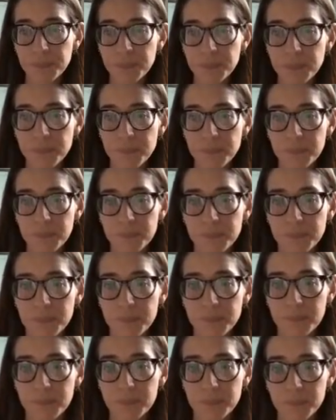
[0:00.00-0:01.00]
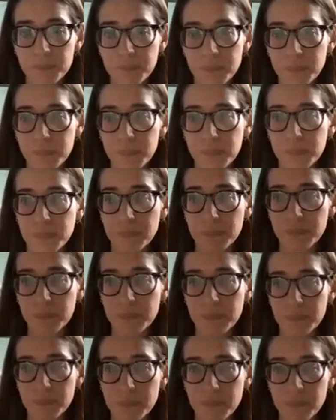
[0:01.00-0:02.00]

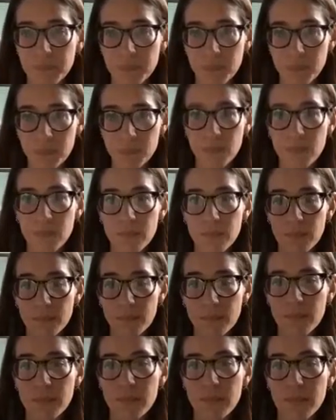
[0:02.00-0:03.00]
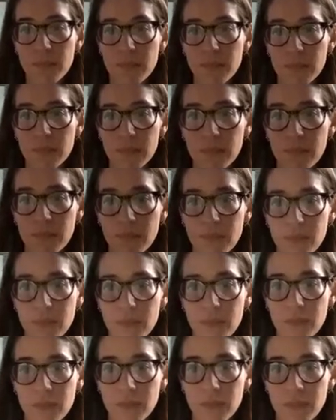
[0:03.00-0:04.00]

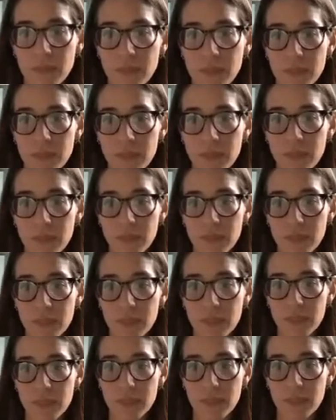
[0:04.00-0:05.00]
[no speech]